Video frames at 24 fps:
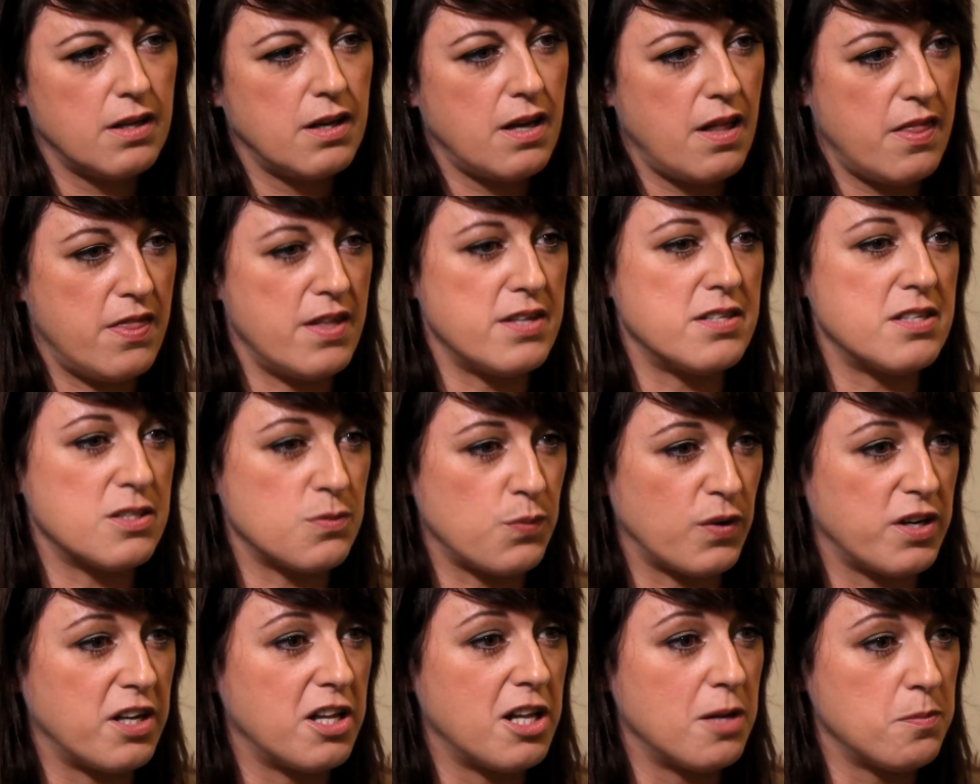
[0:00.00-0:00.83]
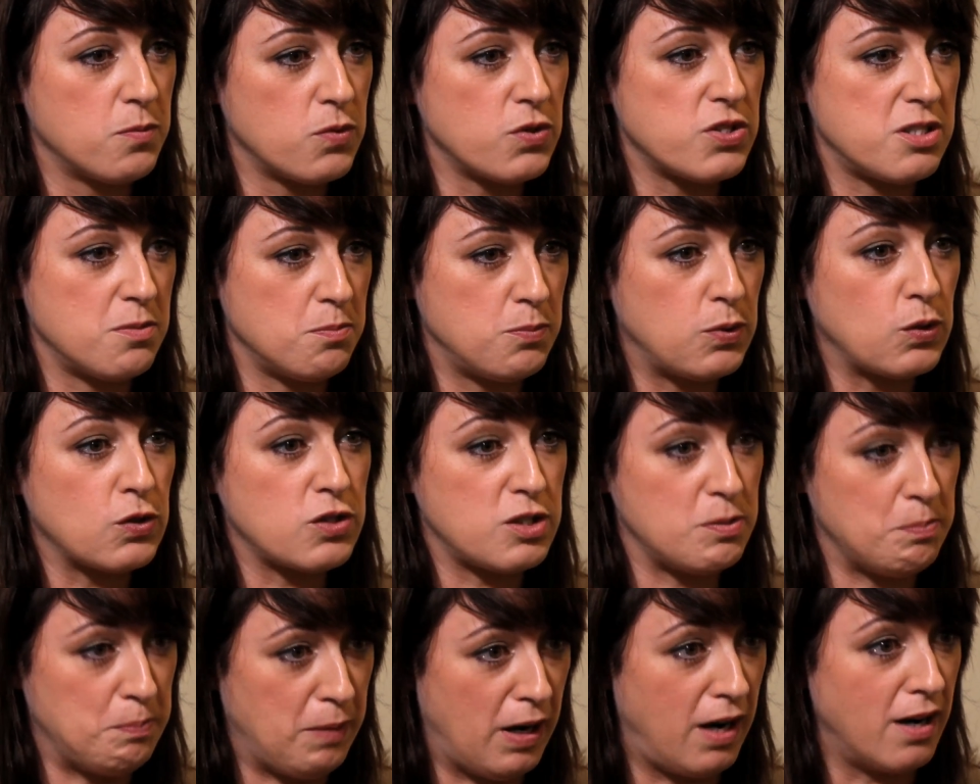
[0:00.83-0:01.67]
This is one of the most
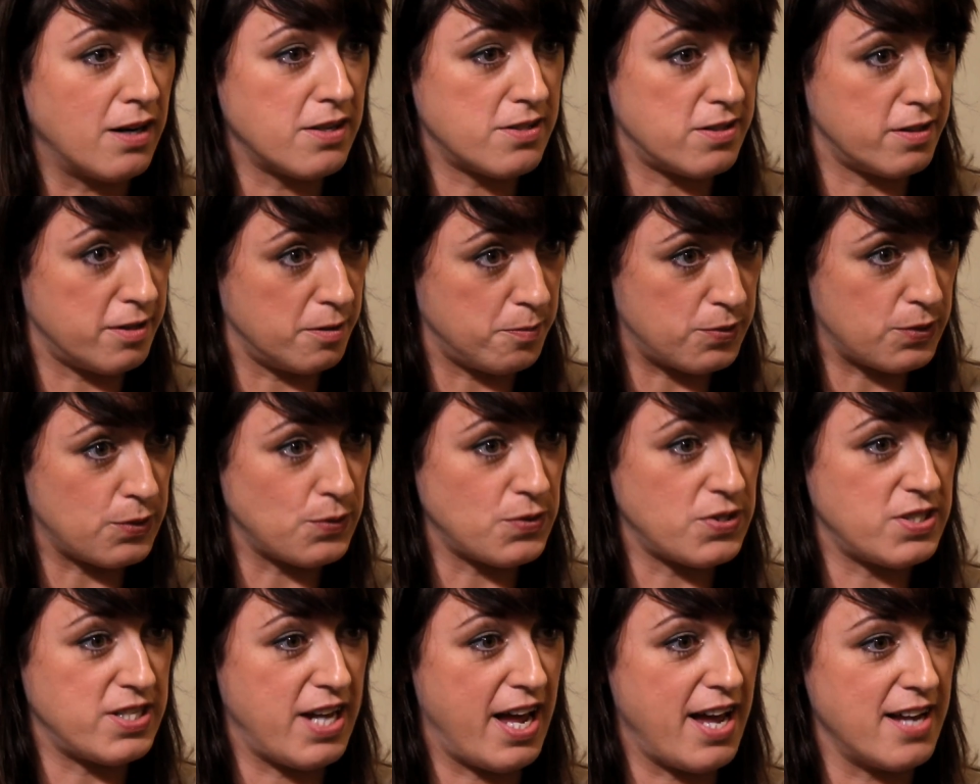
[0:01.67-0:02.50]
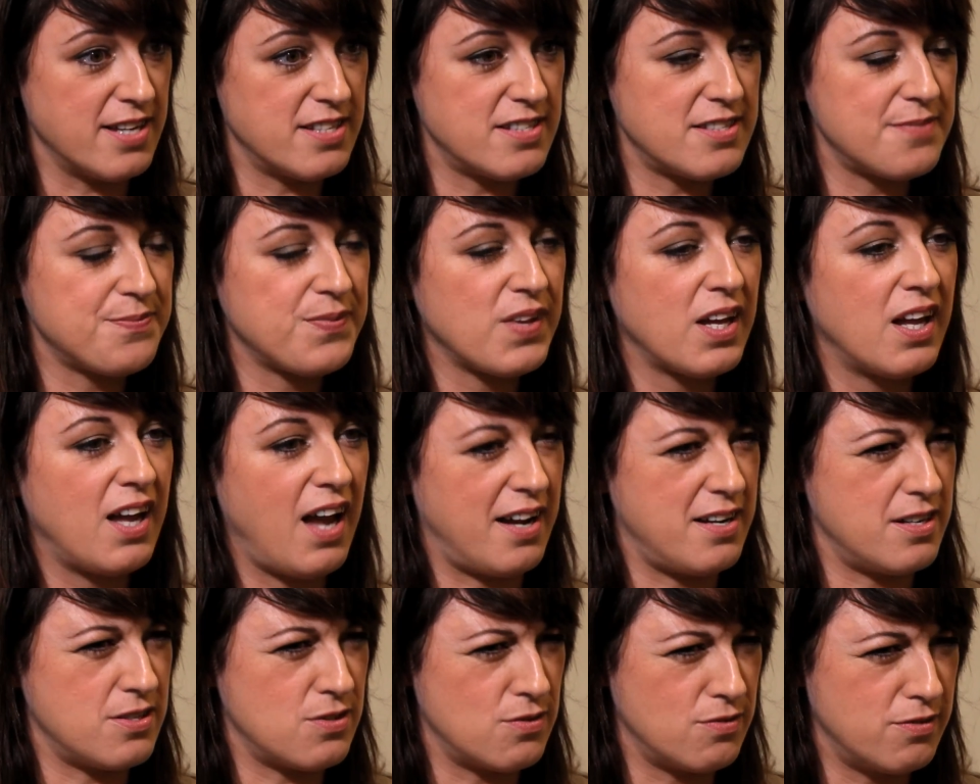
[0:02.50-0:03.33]
important parts of the process,
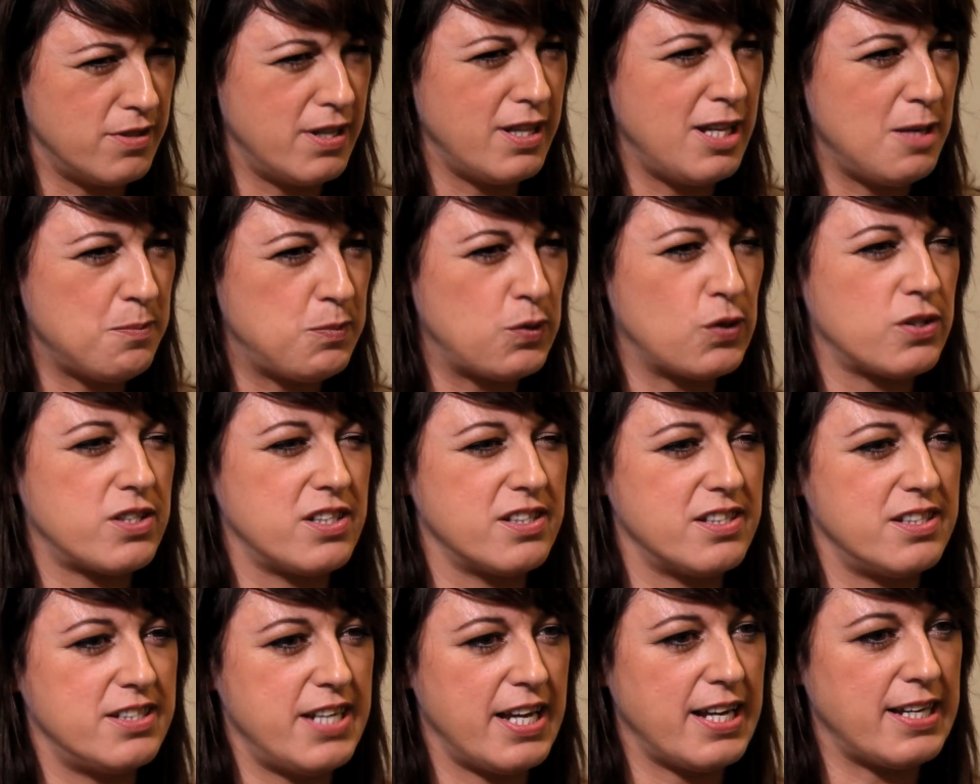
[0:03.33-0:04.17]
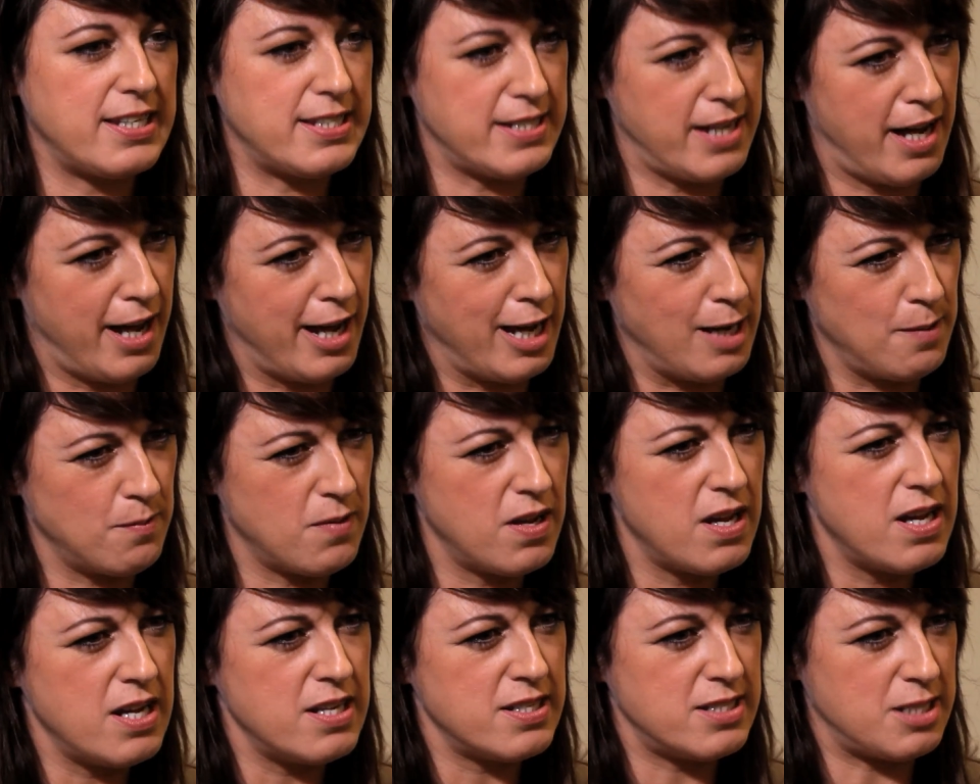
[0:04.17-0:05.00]
and it's really important to take time
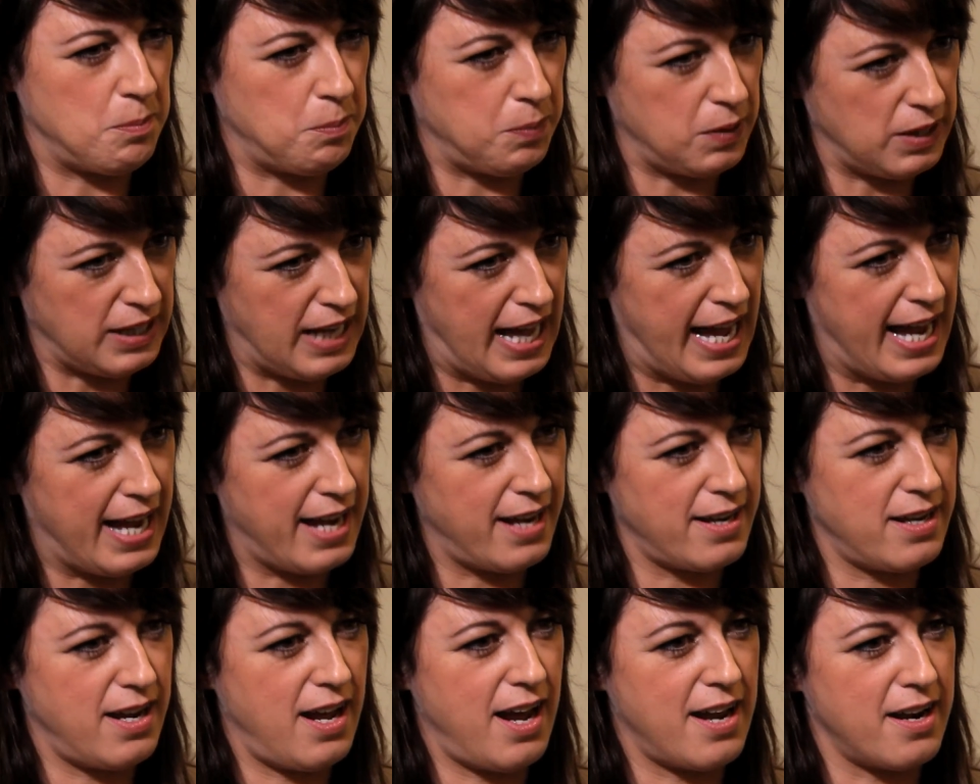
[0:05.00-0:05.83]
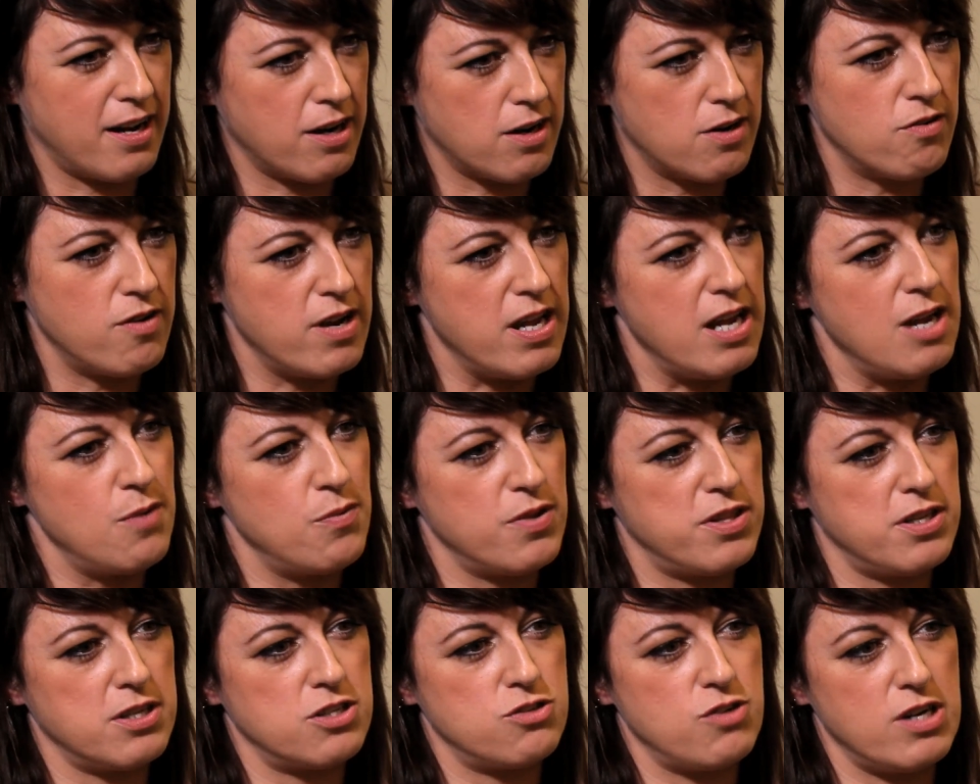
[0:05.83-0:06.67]
to plan and agree
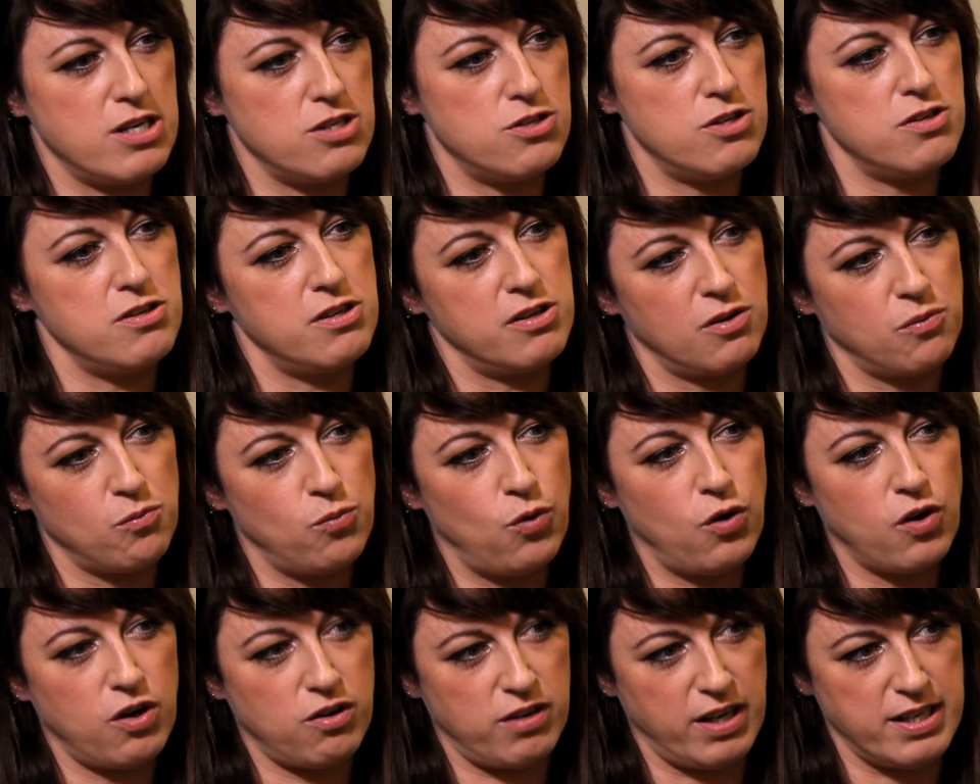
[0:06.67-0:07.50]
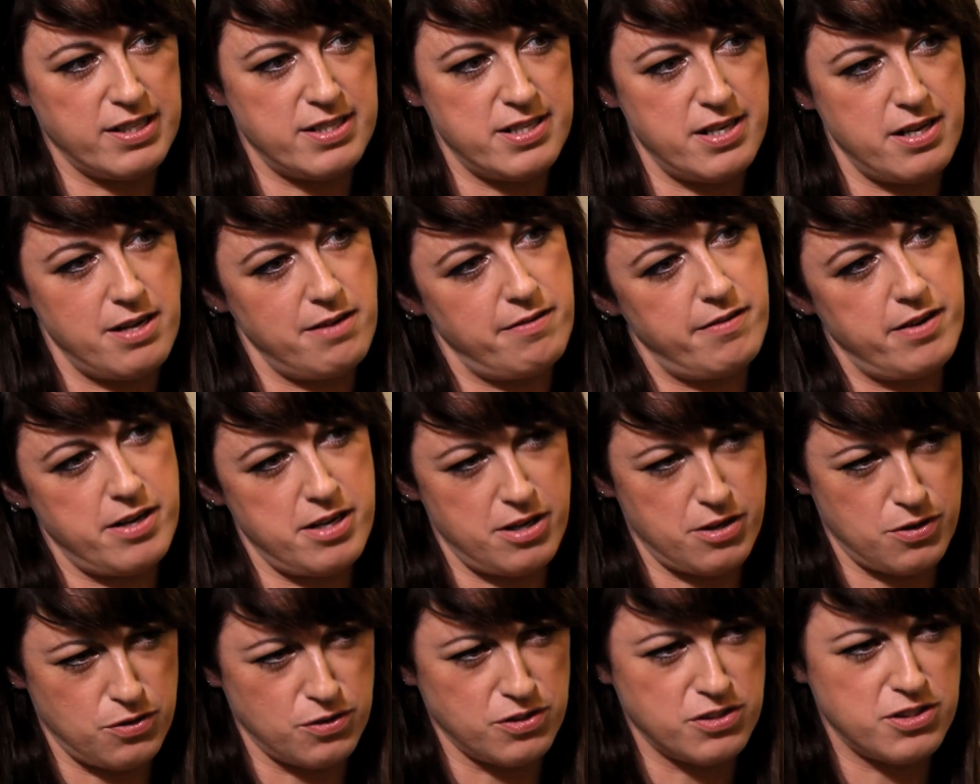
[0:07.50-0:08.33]
with your trade union on what criteria you're
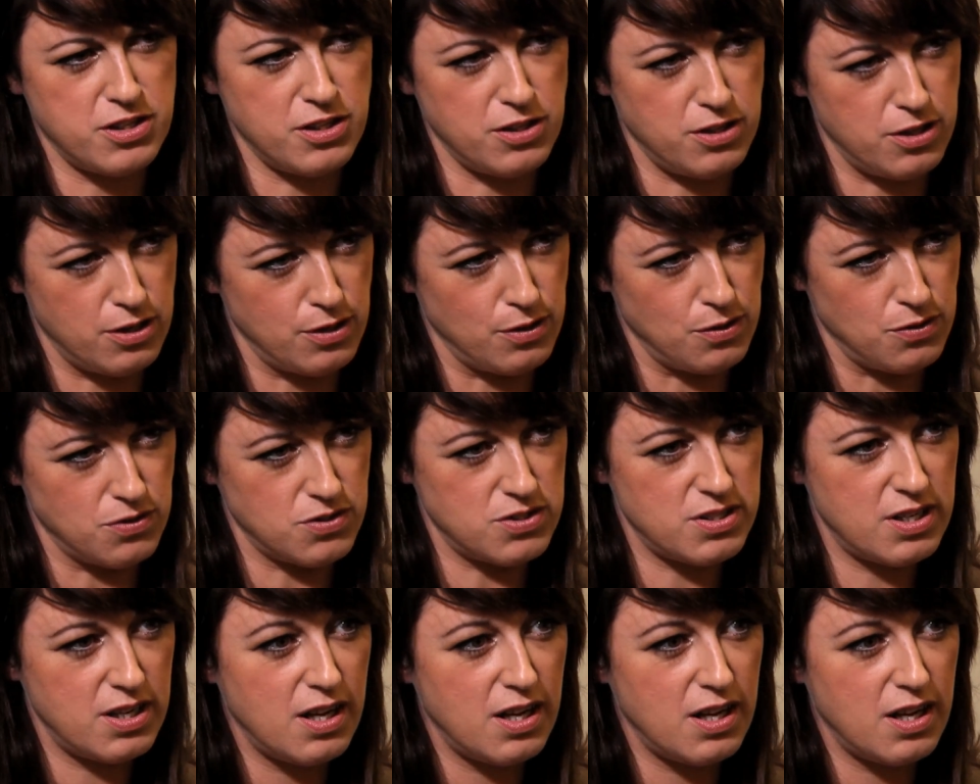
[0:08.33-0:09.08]
going to use.